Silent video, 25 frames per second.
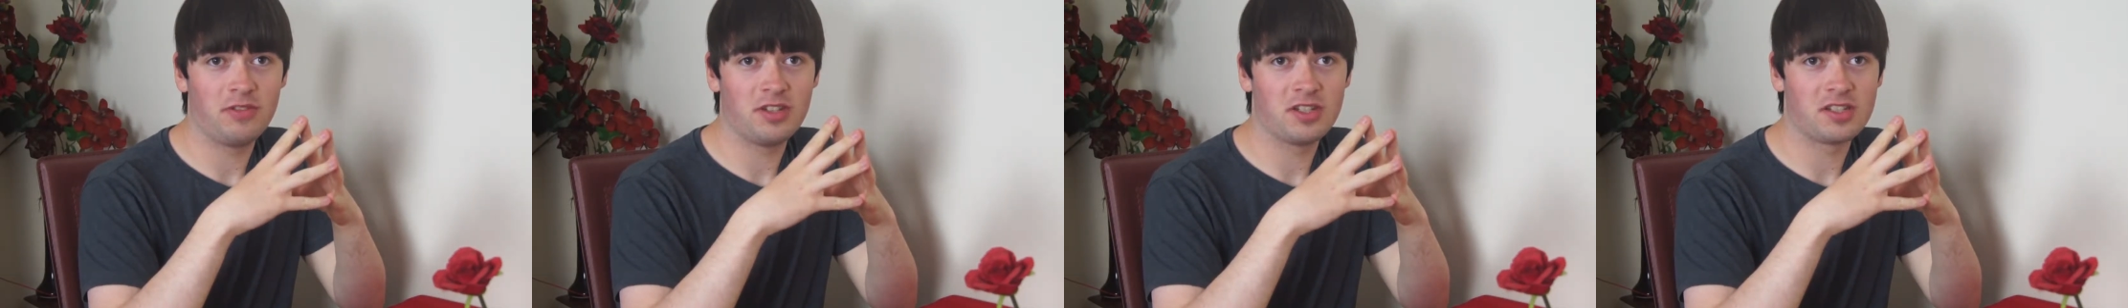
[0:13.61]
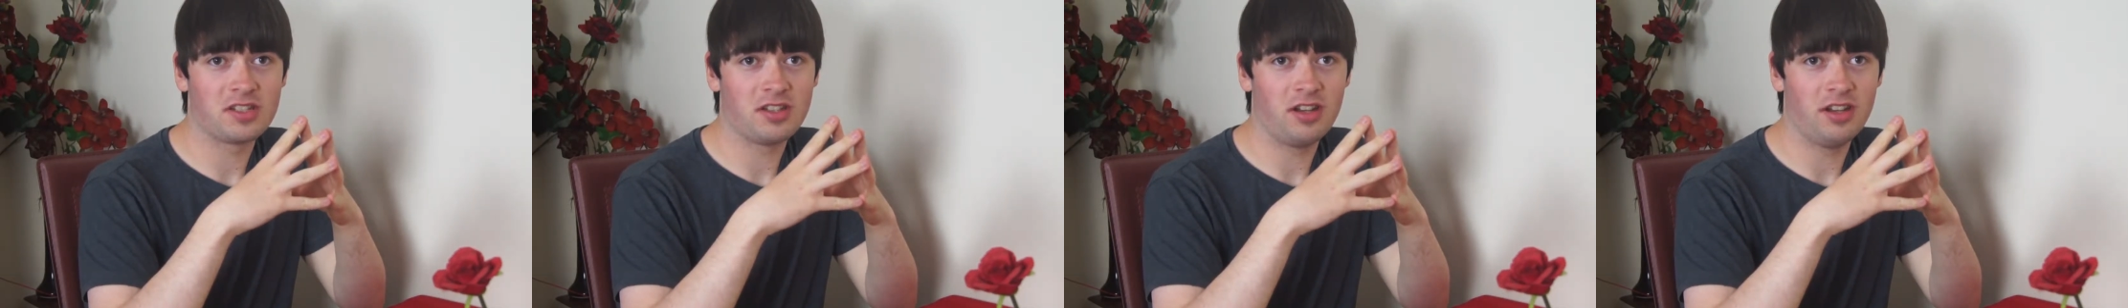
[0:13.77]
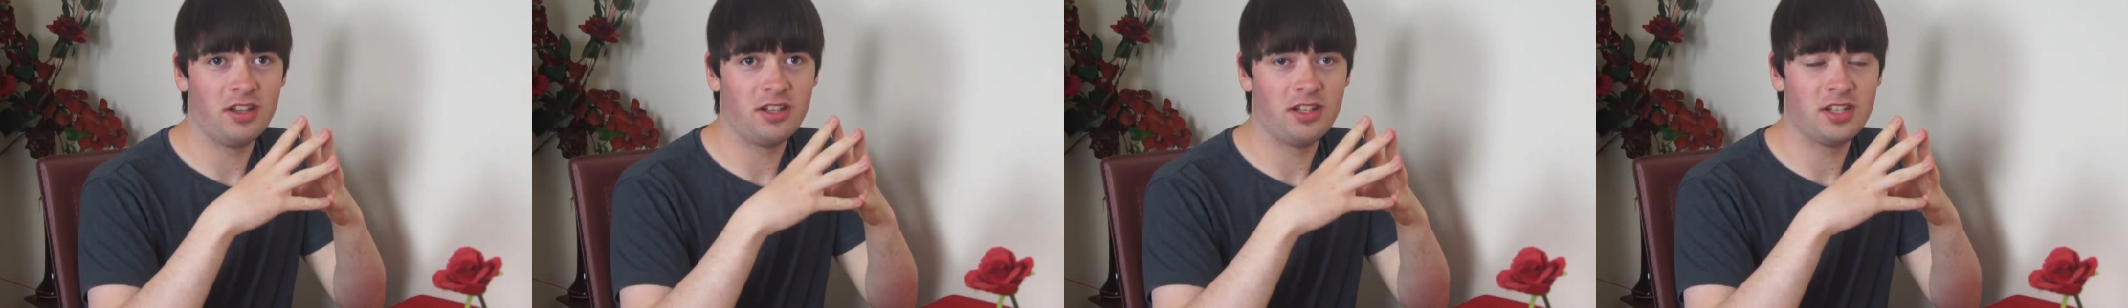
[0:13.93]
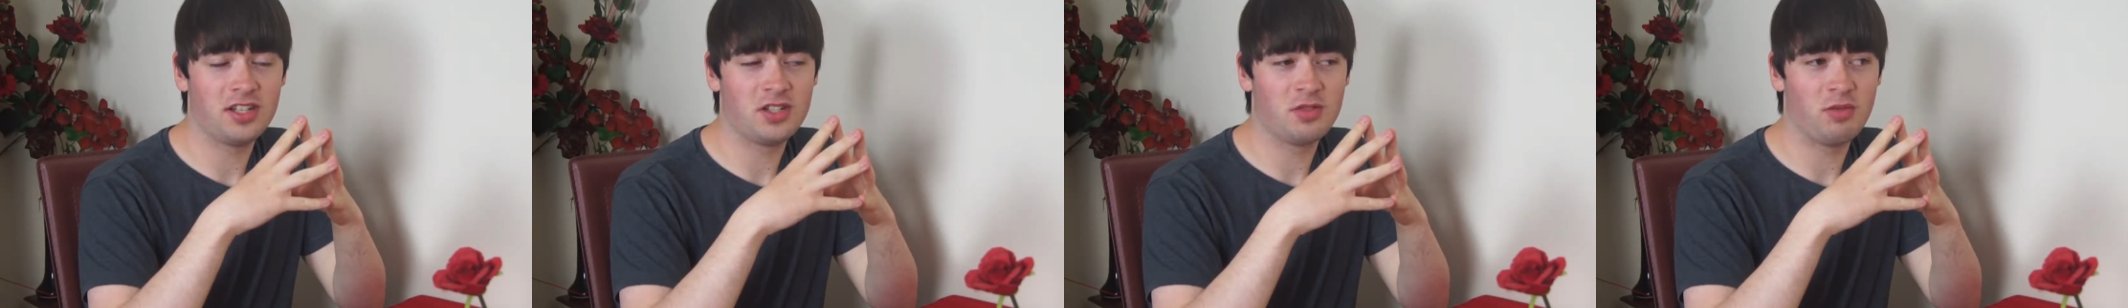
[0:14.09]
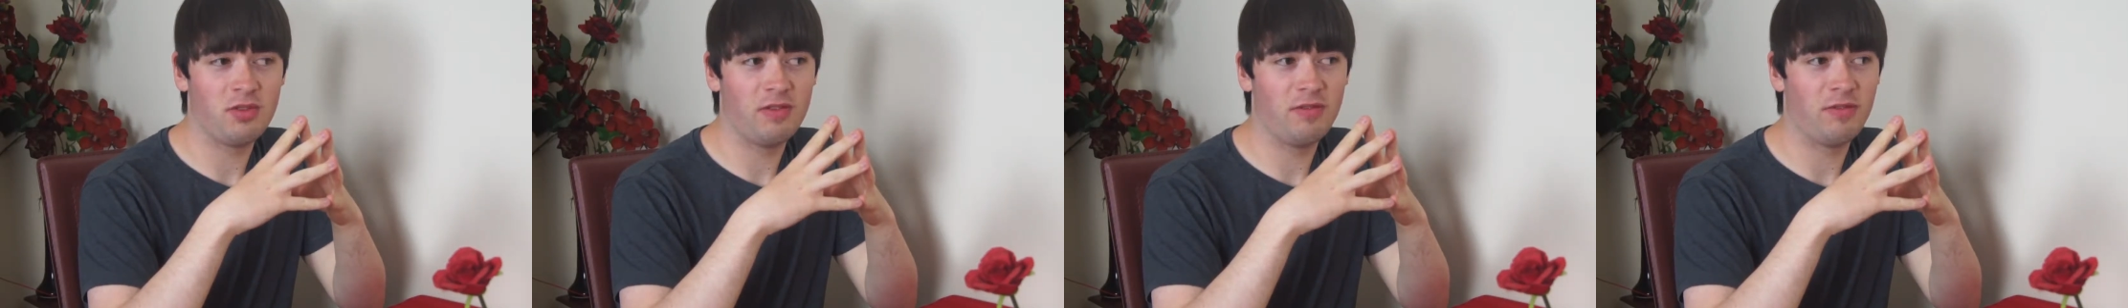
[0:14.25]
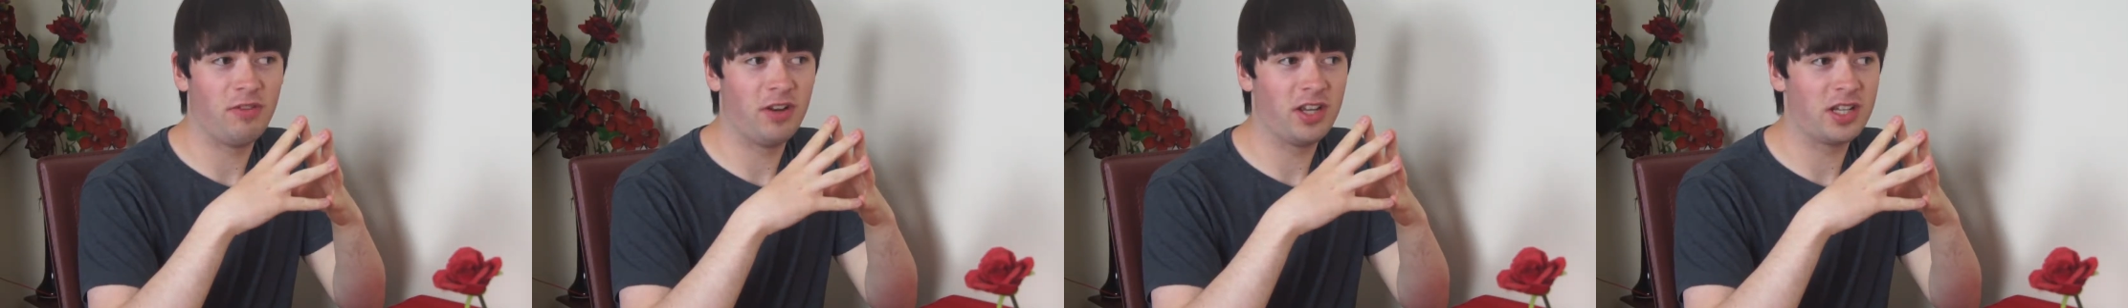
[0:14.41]
decided to
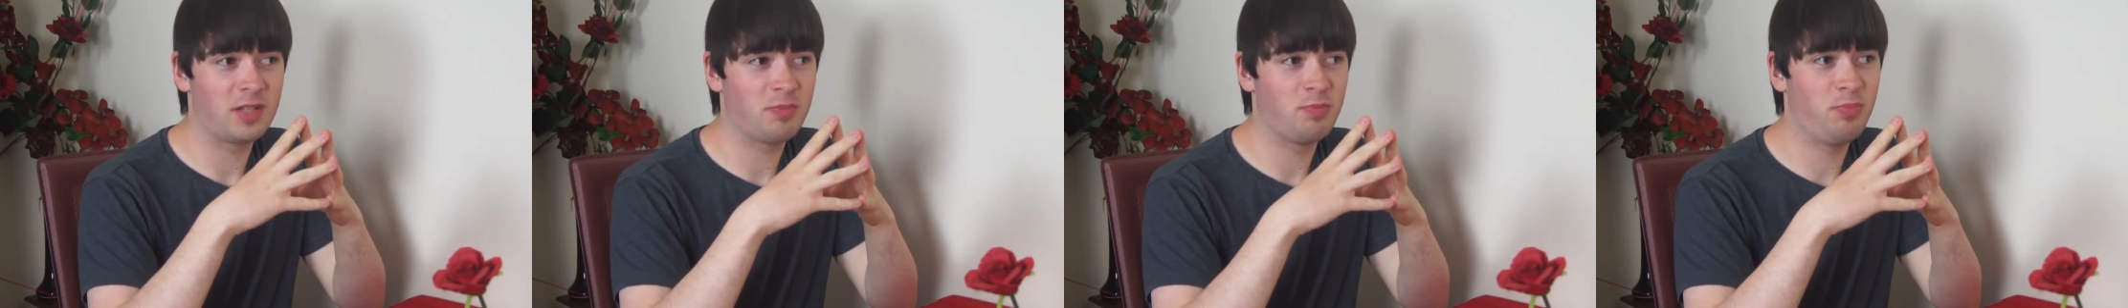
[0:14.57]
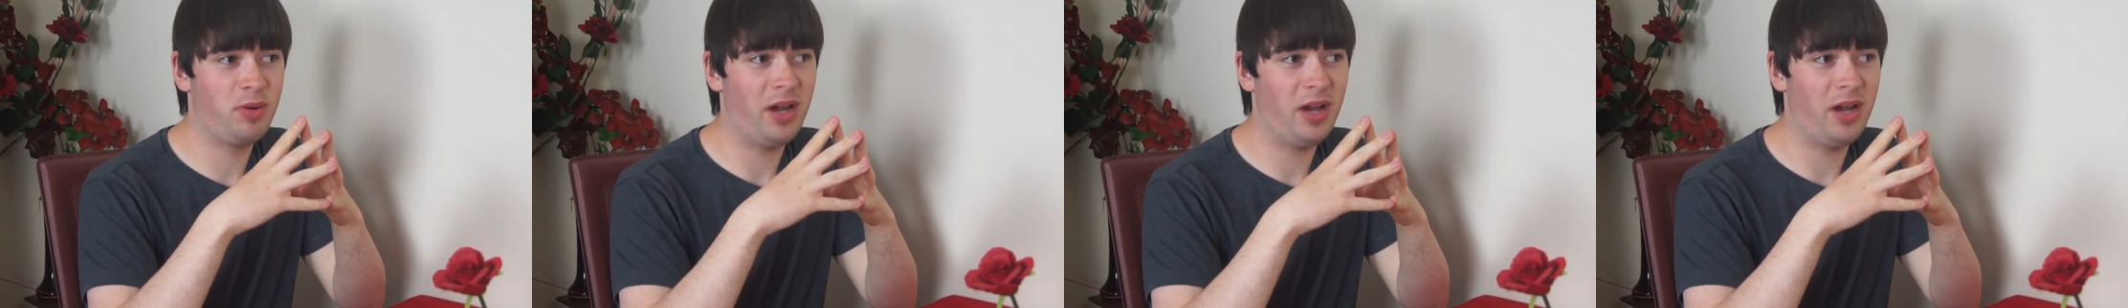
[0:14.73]
inflict